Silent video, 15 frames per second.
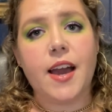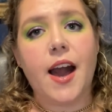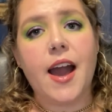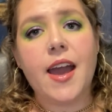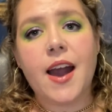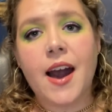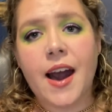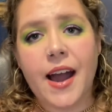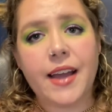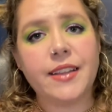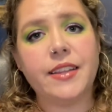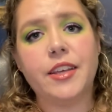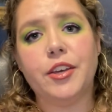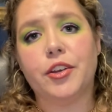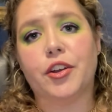I
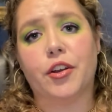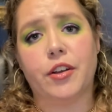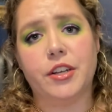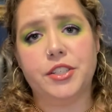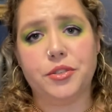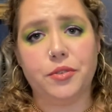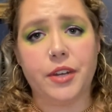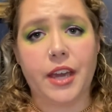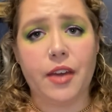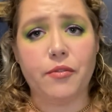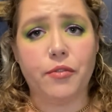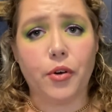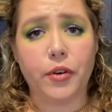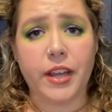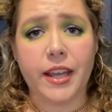highly encourage you to get
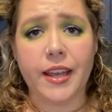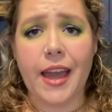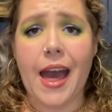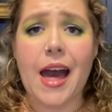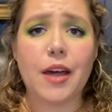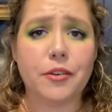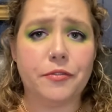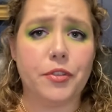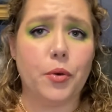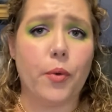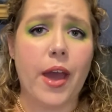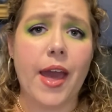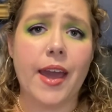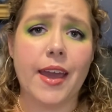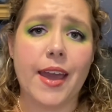voting out of the
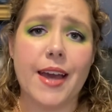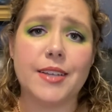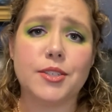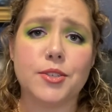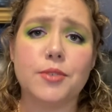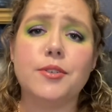way as soon